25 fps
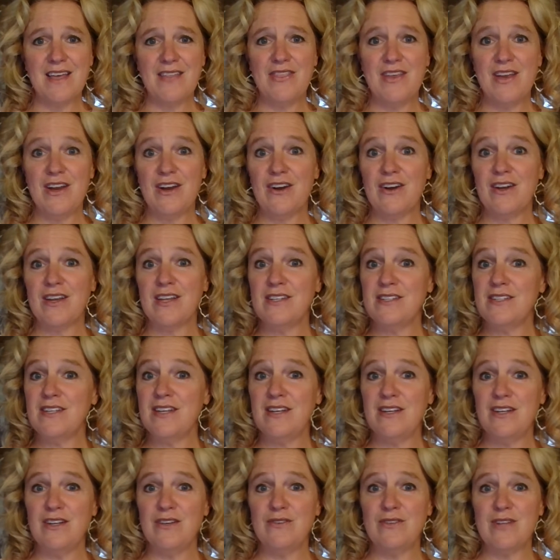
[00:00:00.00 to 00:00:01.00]
their
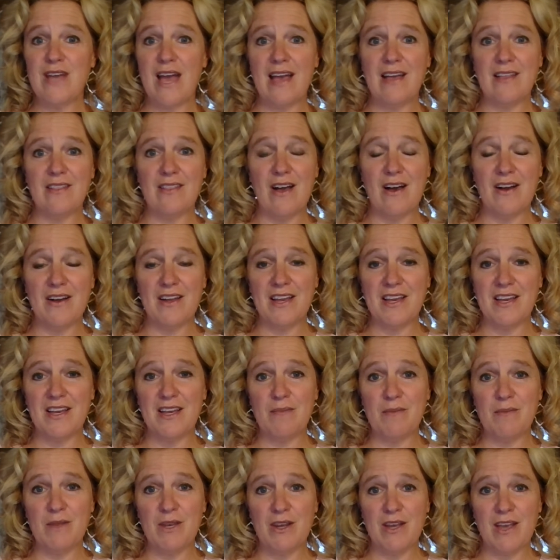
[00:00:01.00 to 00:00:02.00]
continued dialogue and
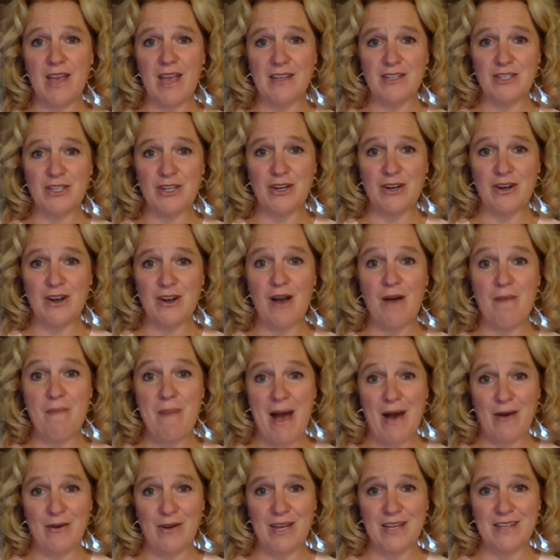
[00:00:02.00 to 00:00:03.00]
communication
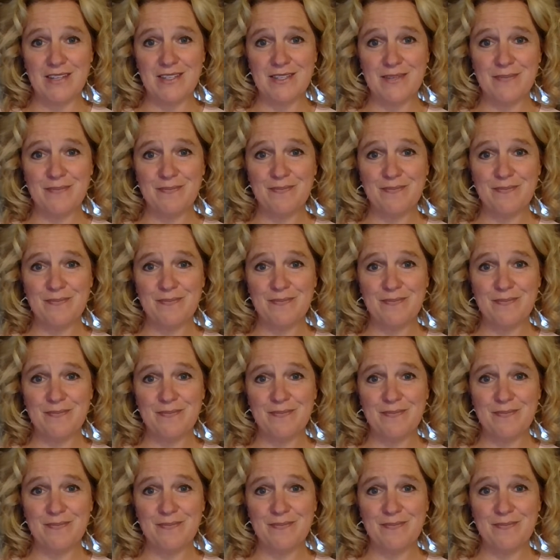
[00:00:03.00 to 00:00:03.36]
about it.